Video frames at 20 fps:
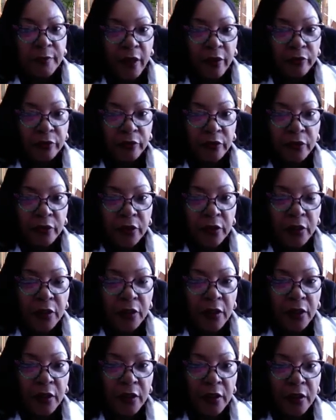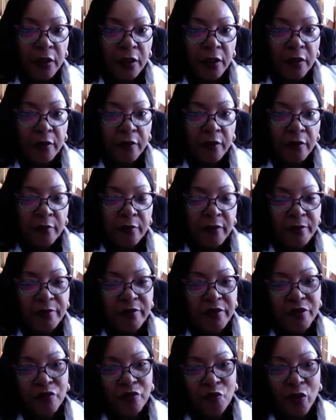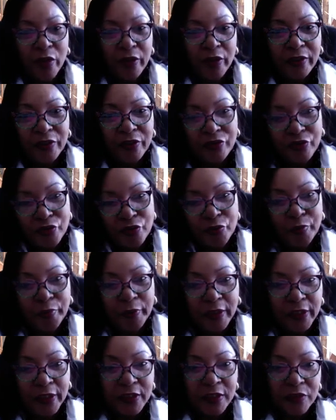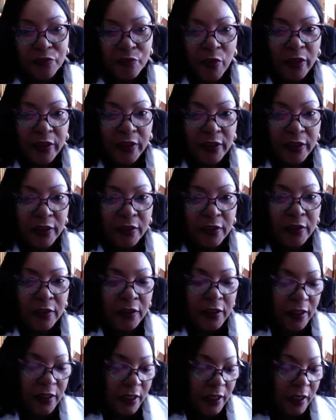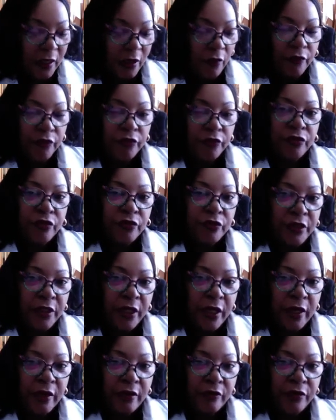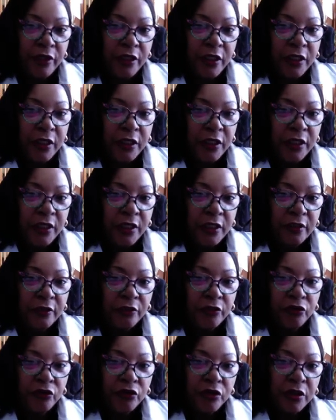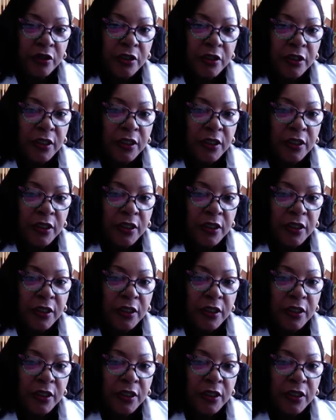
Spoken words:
It's about maybe a 1 to 2 plus swelling over your entire knee, and it looks